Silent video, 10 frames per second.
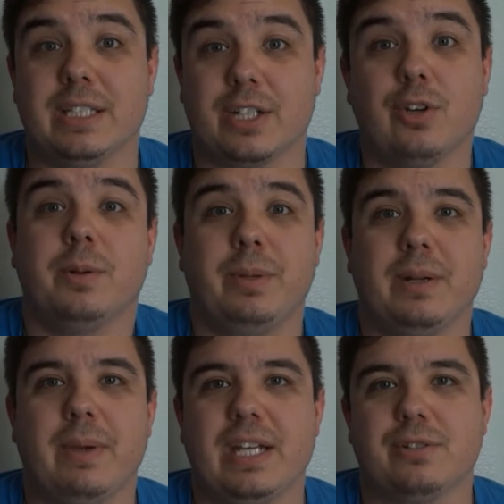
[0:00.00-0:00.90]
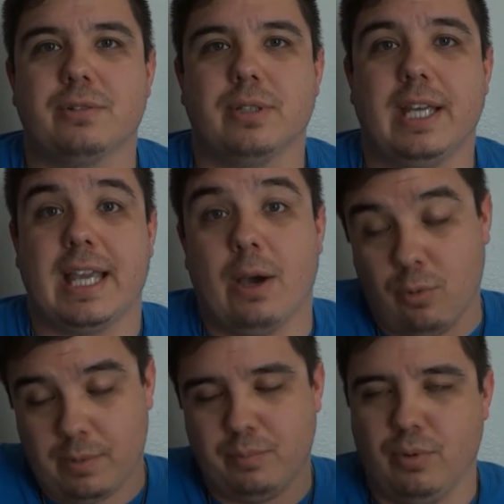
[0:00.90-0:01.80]
It could have been a major league at
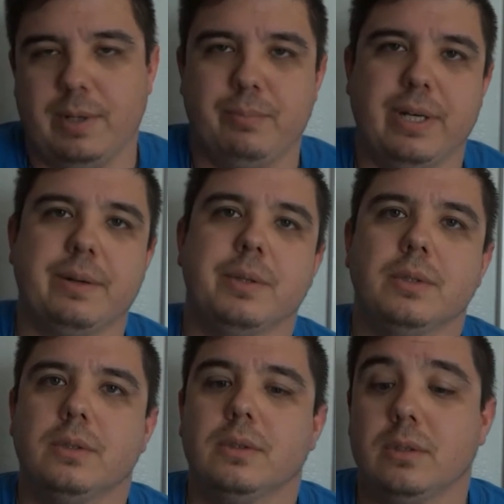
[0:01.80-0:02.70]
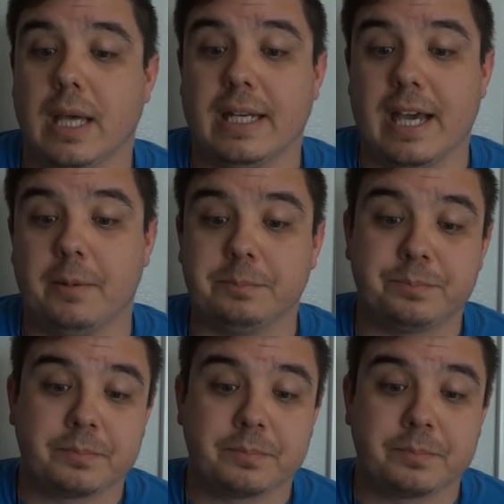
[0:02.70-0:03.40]
one point, but not now.